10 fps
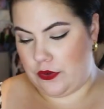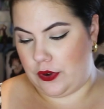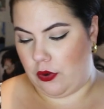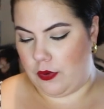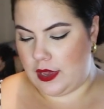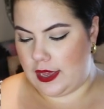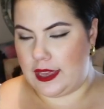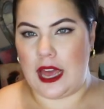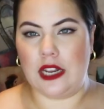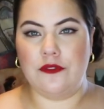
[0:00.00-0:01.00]
Crew. I
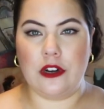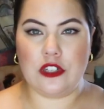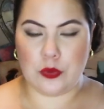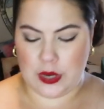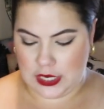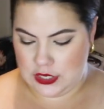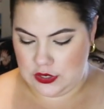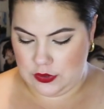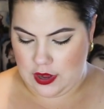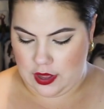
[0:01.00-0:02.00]
got it for
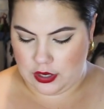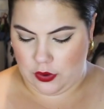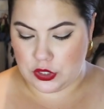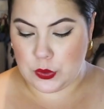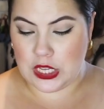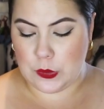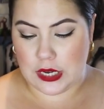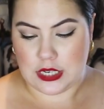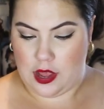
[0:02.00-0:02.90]
twenty-two dollars, no, twenty-one